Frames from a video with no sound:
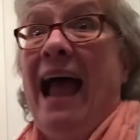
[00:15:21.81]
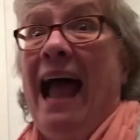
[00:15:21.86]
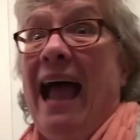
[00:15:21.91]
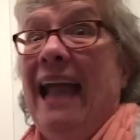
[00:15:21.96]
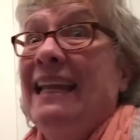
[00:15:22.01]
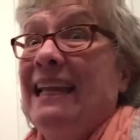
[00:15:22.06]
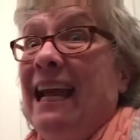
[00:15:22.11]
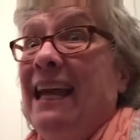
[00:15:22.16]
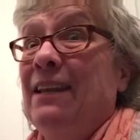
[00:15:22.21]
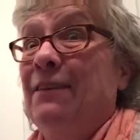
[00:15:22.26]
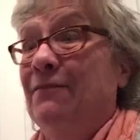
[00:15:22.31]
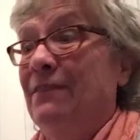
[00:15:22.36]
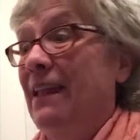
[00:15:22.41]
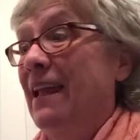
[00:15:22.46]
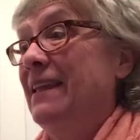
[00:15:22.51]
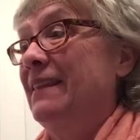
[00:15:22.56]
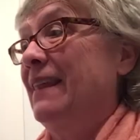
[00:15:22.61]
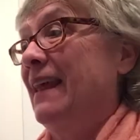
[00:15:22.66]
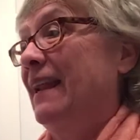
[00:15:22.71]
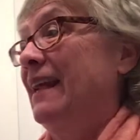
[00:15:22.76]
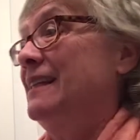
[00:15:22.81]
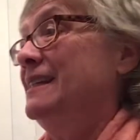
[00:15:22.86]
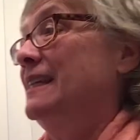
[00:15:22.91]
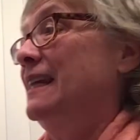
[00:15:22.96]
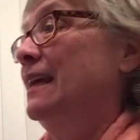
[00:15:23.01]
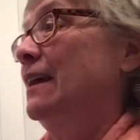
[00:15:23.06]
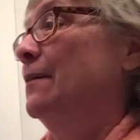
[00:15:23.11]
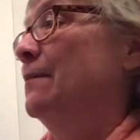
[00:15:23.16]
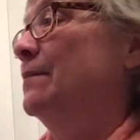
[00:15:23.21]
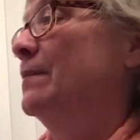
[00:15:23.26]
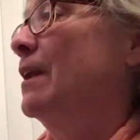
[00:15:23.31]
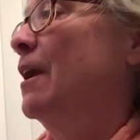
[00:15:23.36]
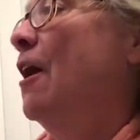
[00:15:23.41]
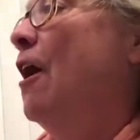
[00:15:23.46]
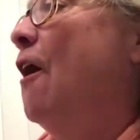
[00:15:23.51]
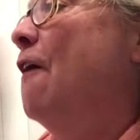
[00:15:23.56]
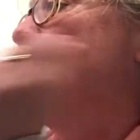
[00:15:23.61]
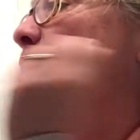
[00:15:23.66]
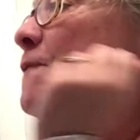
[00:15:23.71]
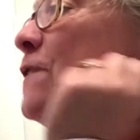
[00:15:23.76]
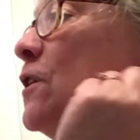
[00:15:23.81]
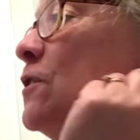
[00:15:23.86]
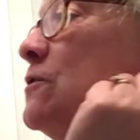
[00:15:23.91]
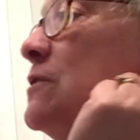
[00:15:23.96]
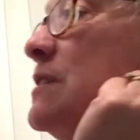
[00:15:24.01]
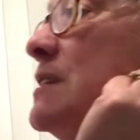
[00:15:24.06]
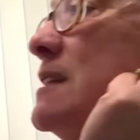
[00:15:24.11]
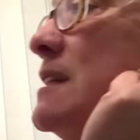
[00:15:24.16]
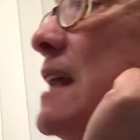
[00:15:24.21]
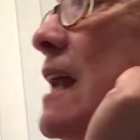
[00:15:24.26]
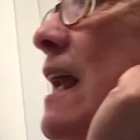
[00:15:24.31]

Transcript: I kind of like that idea. First,